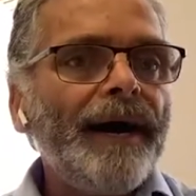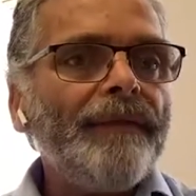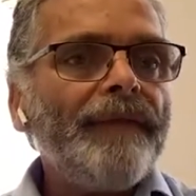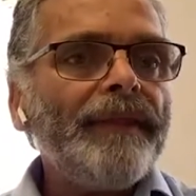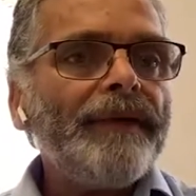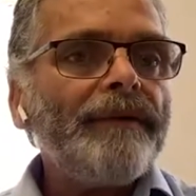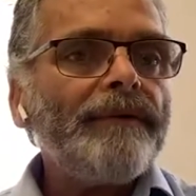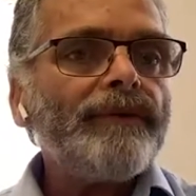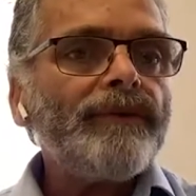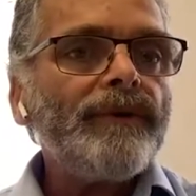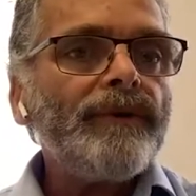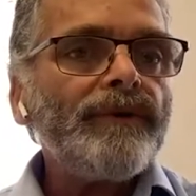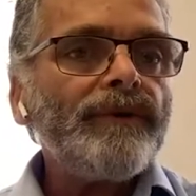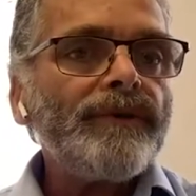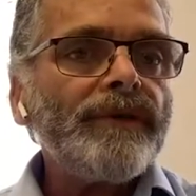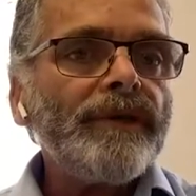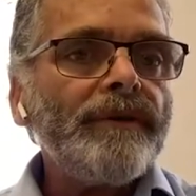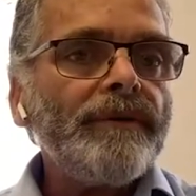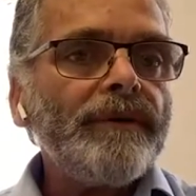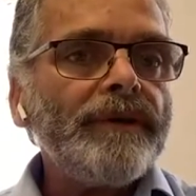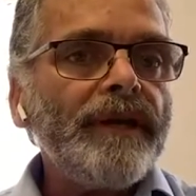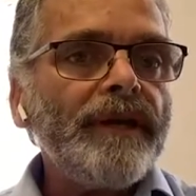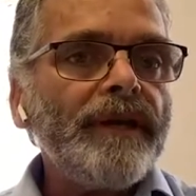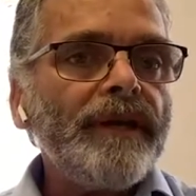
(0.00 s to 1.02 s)
There was
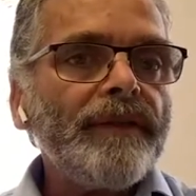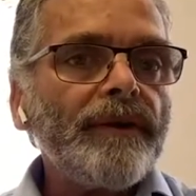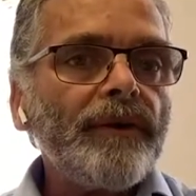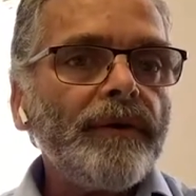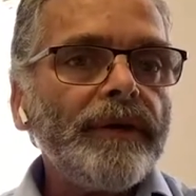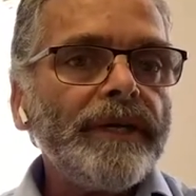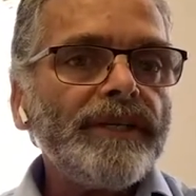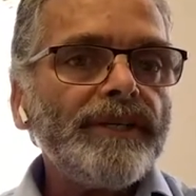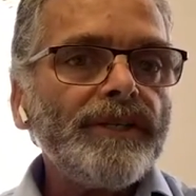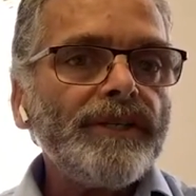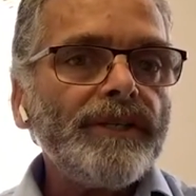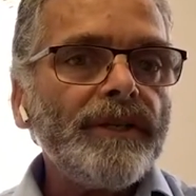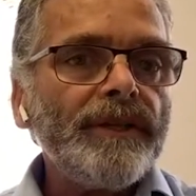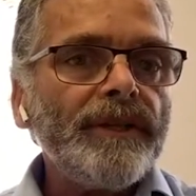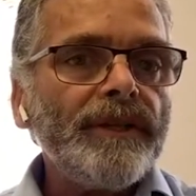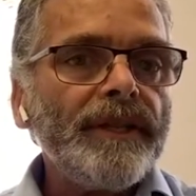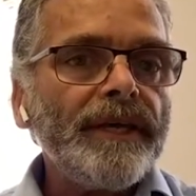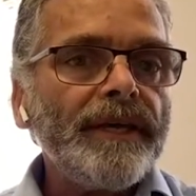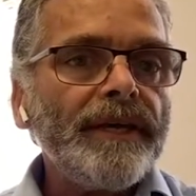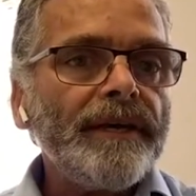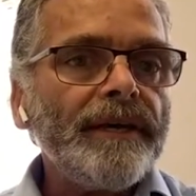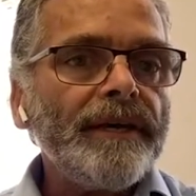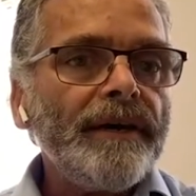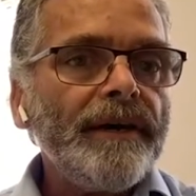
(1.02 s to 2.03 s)
also another question
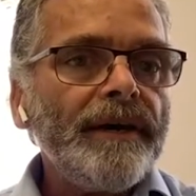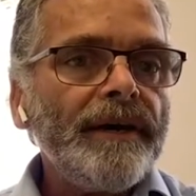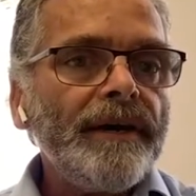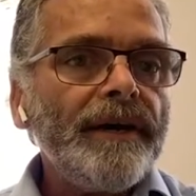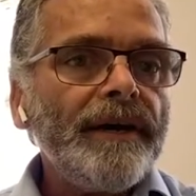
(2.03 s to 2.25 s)
there.